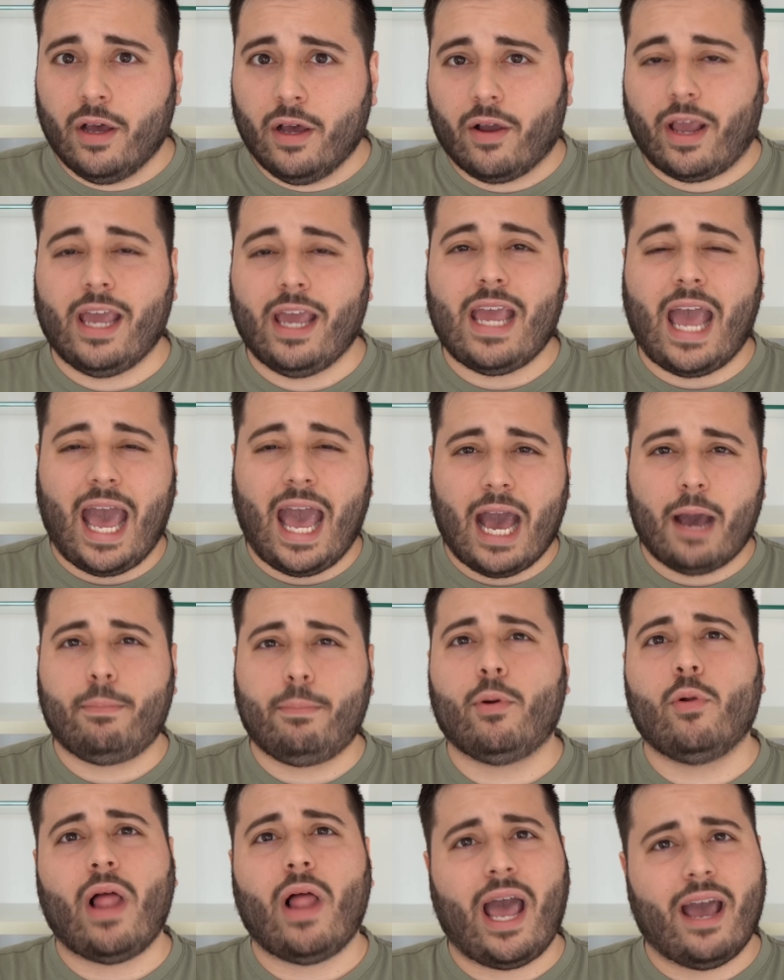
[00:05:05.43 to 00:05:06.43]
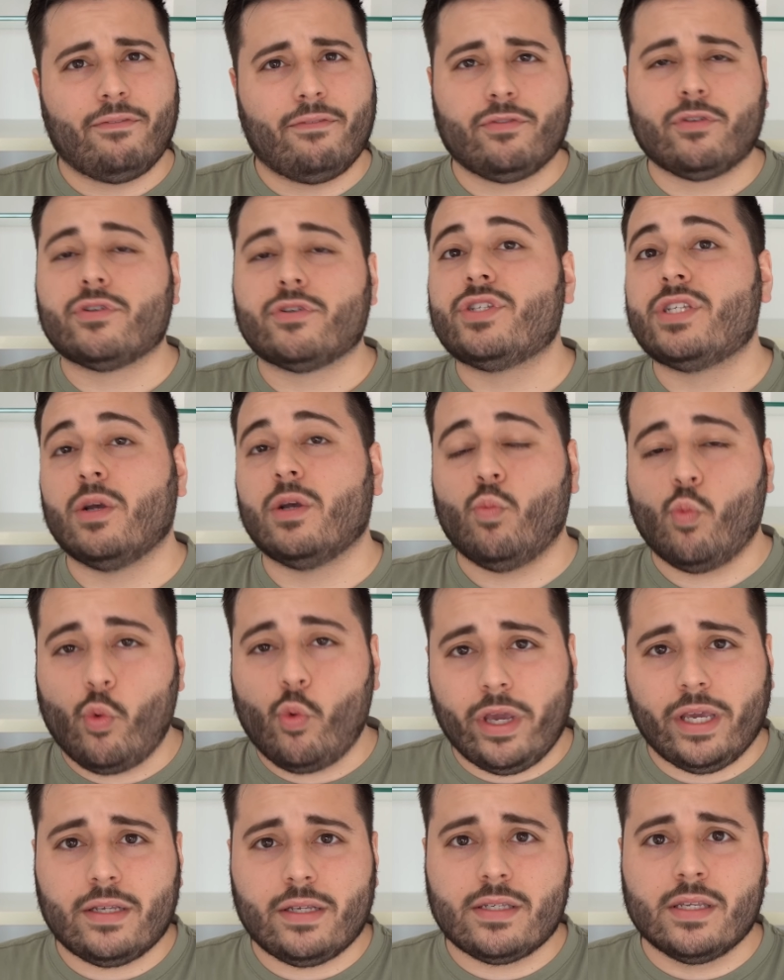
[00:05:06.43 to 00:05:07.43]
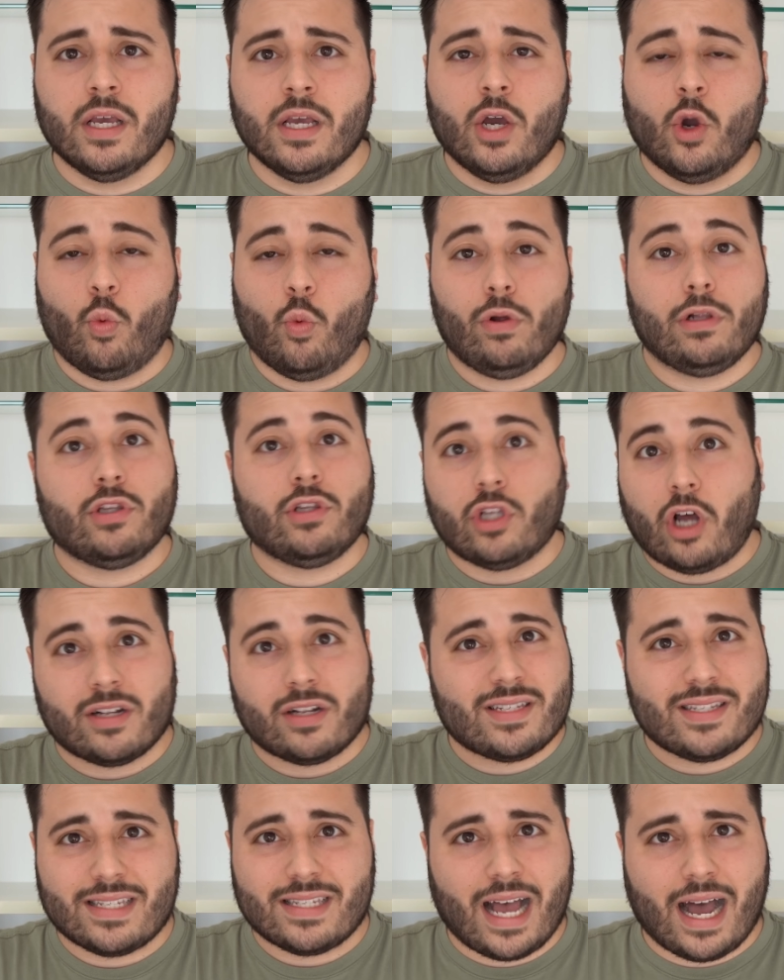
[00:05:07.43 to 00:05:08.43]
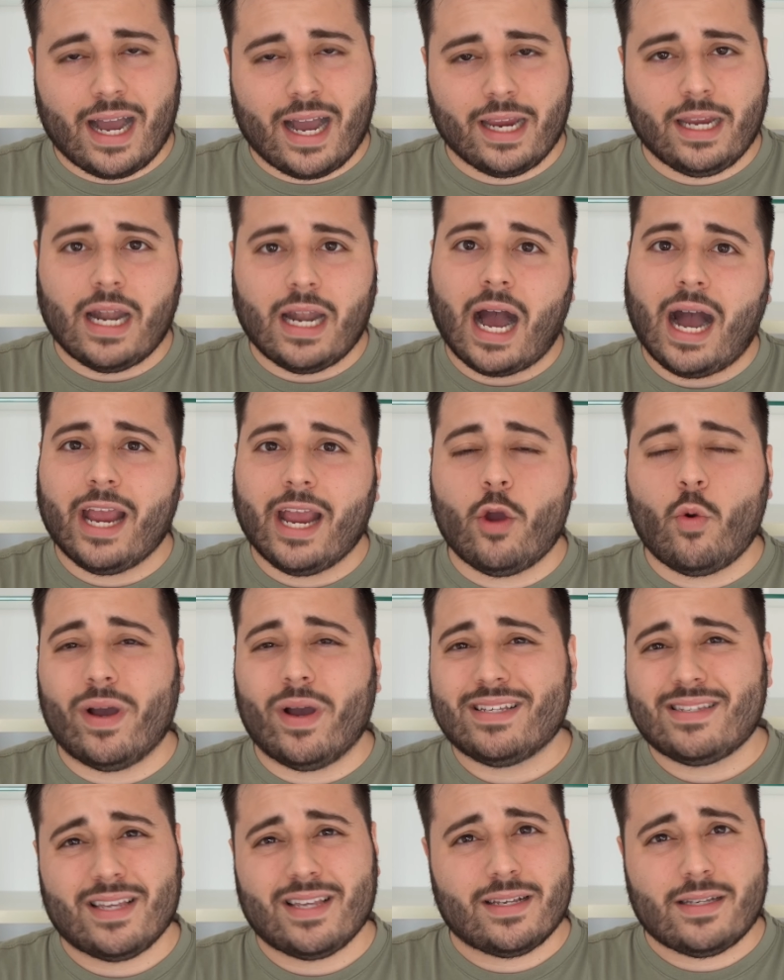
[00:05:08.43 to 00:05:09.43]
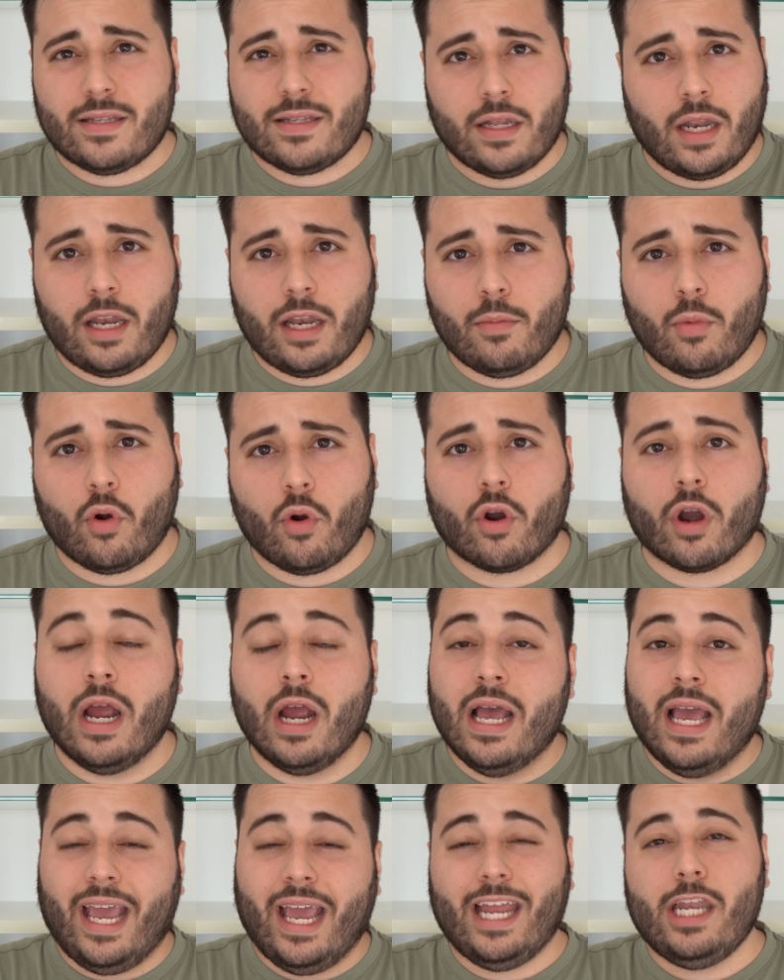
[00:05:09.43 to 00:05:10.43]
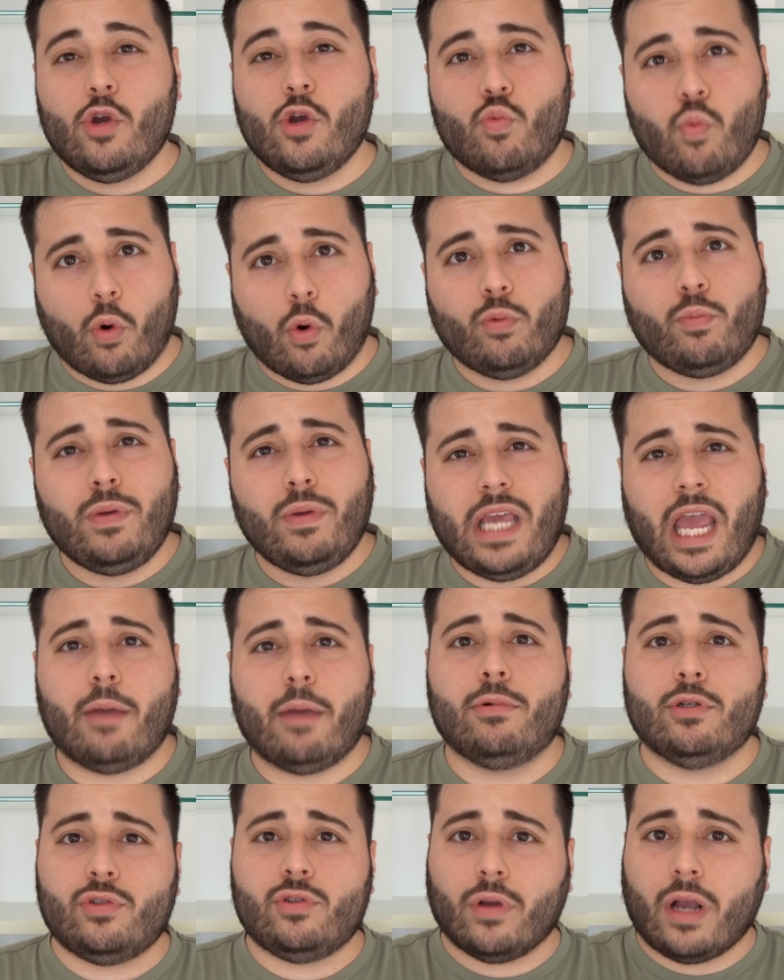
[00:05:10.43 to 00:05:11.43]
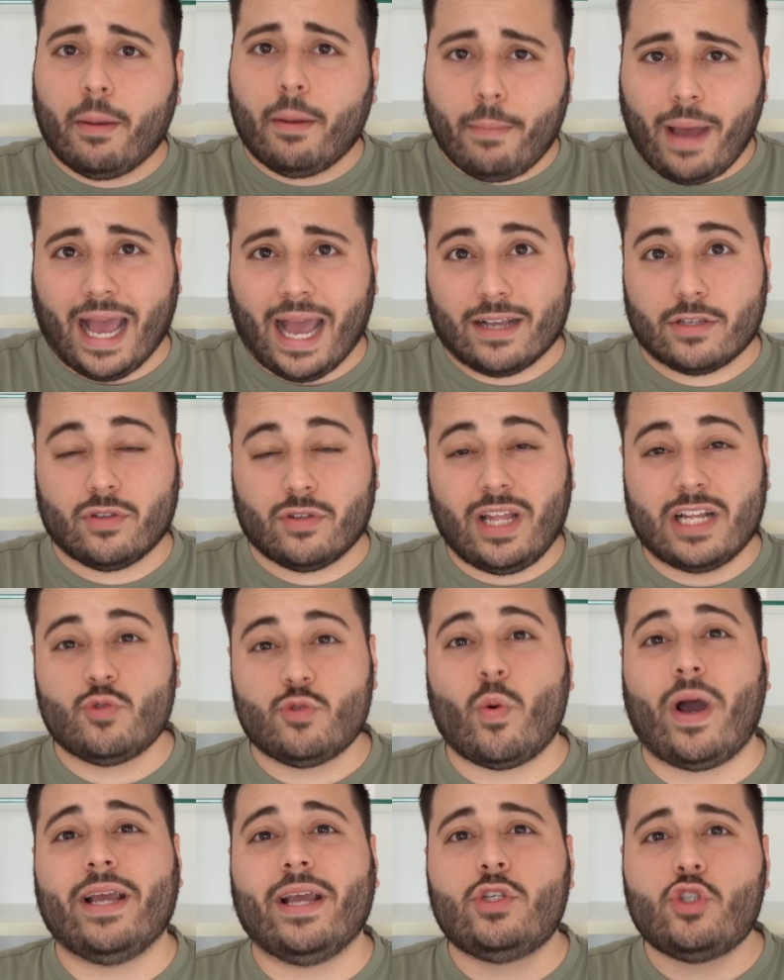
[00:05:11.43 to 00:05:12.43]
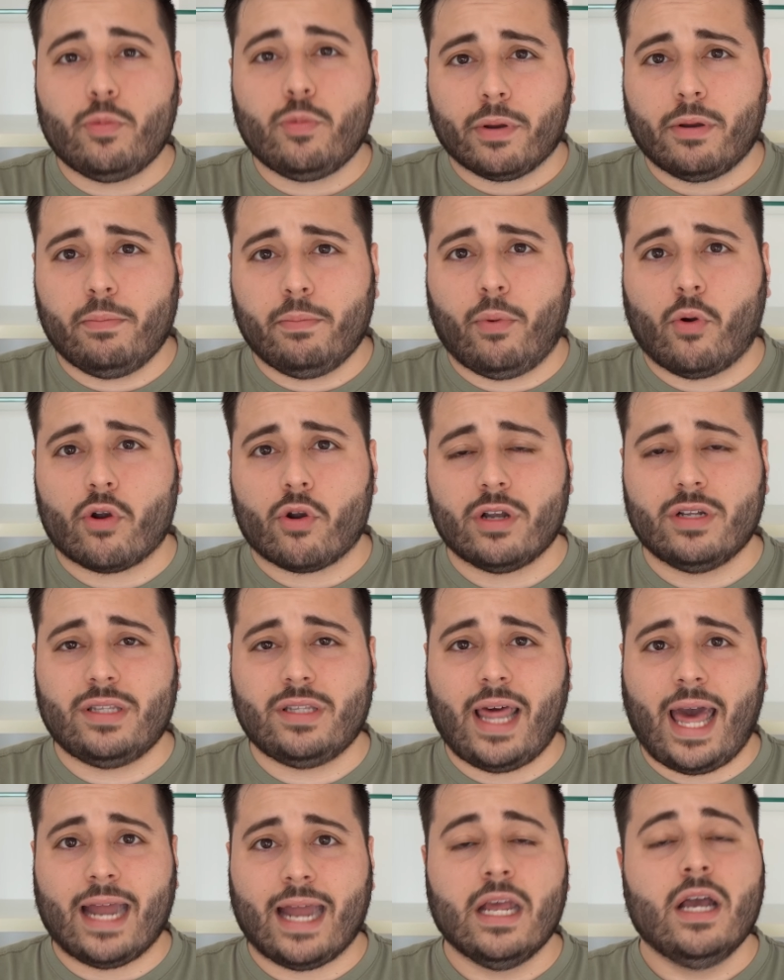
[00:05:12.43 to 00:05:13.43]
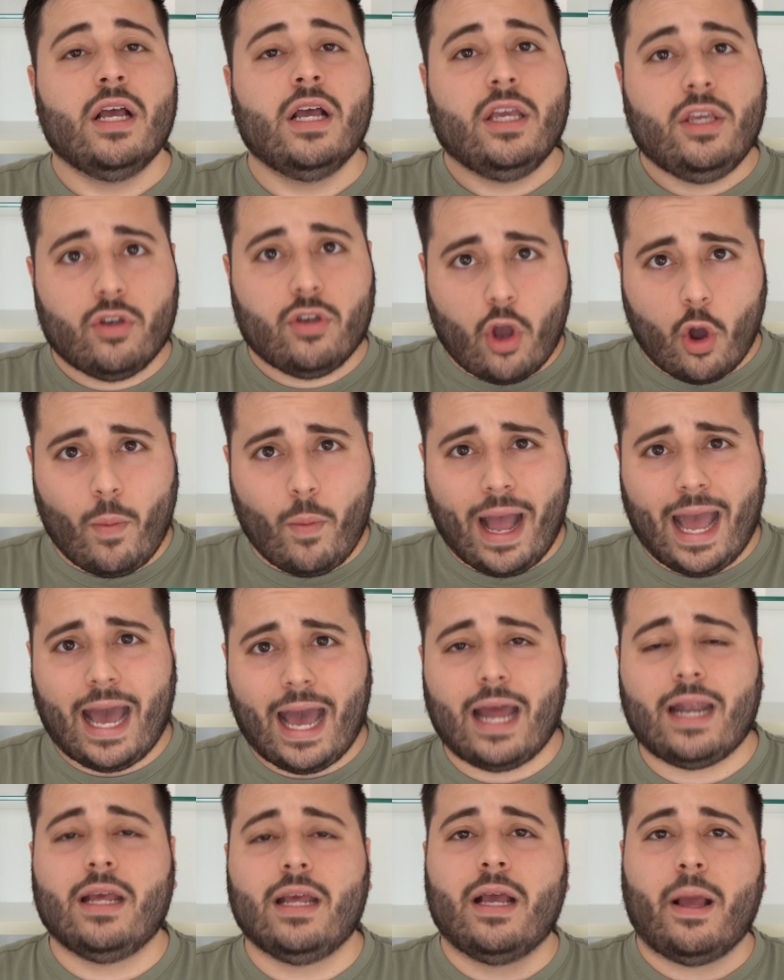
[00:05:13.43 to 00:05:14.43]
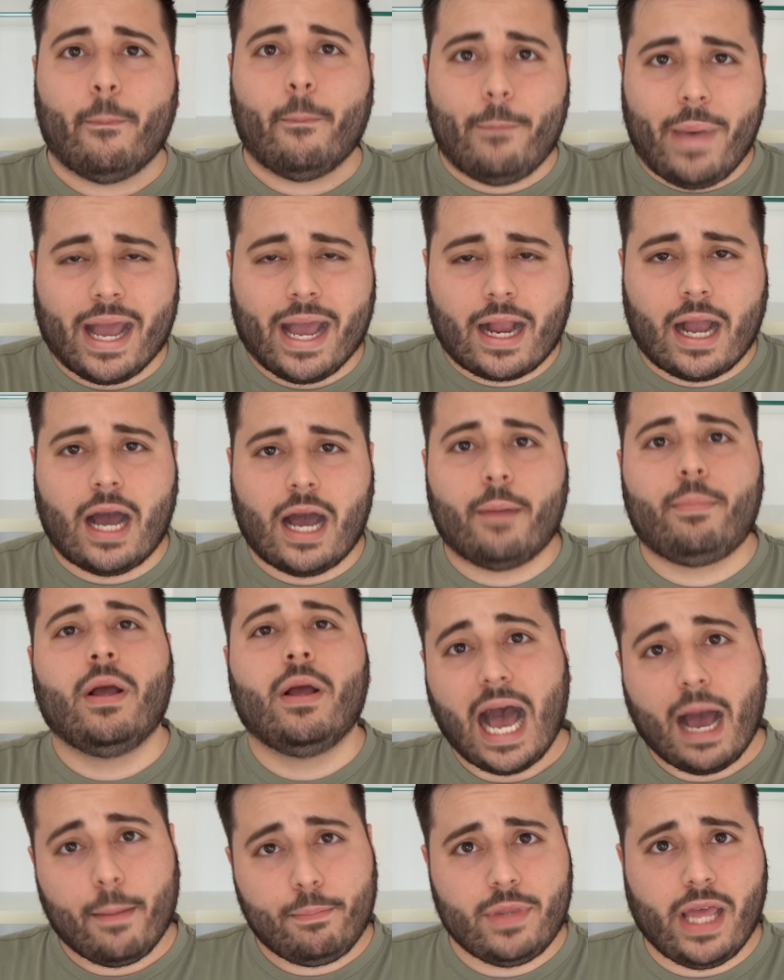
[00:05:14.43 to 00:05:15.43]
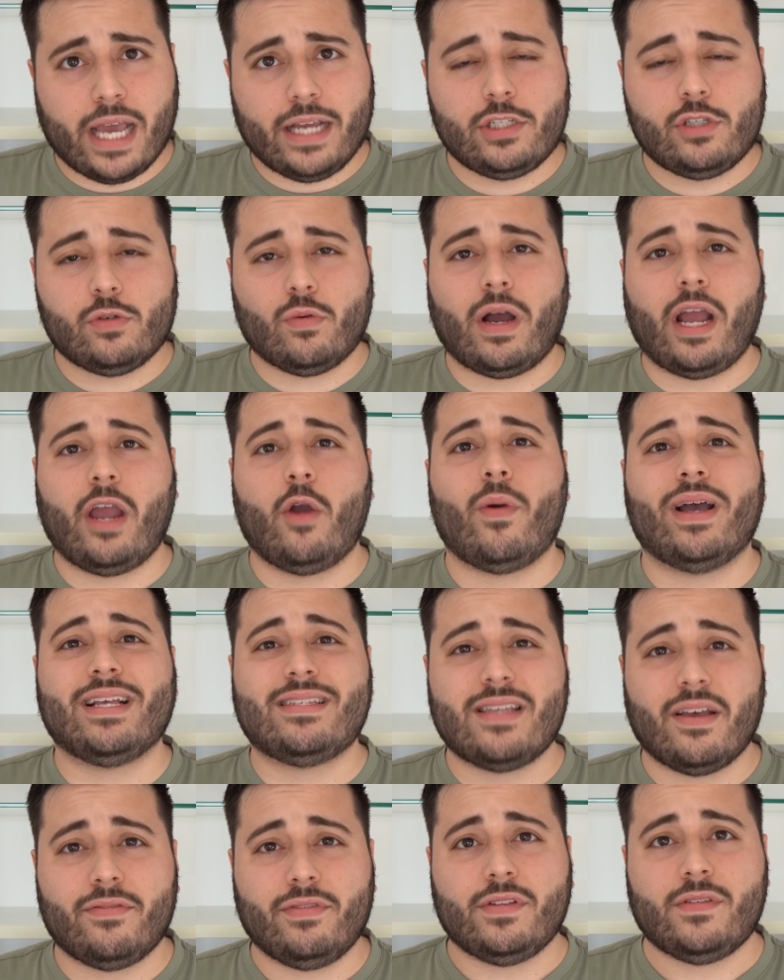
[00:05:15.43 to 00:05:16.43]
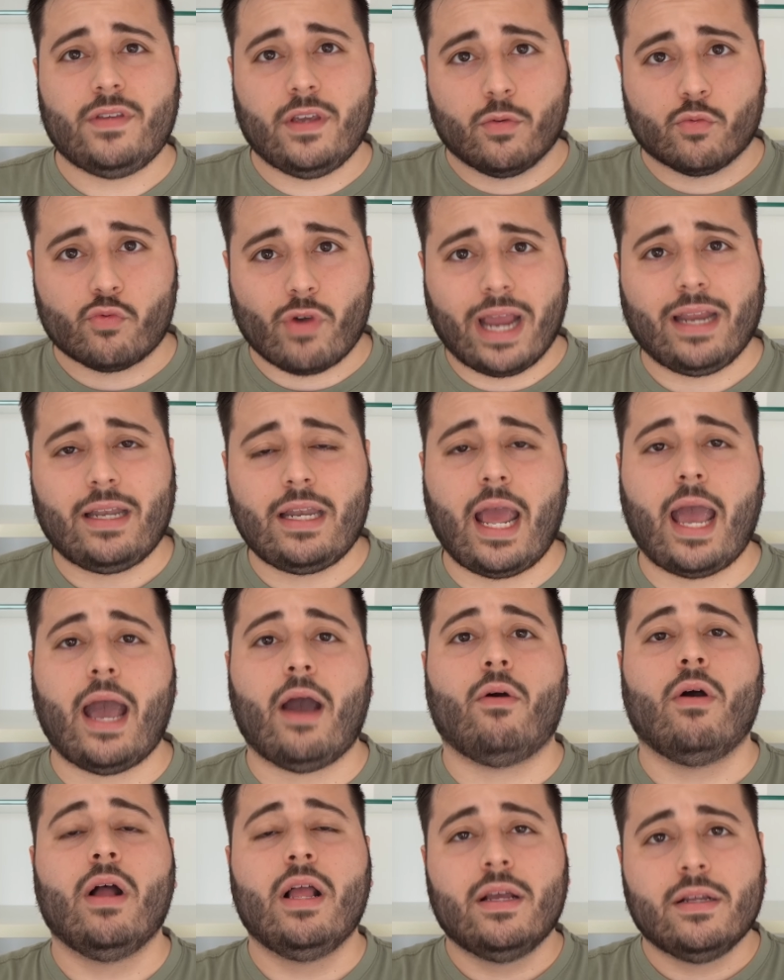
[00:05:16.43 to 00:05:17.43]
Okay, Apple after some weeks will not sign iOS sixteen anymore and you won't be able to come back. So that's why it's super important that you go ahead, back up, update to iOS seventeen right now,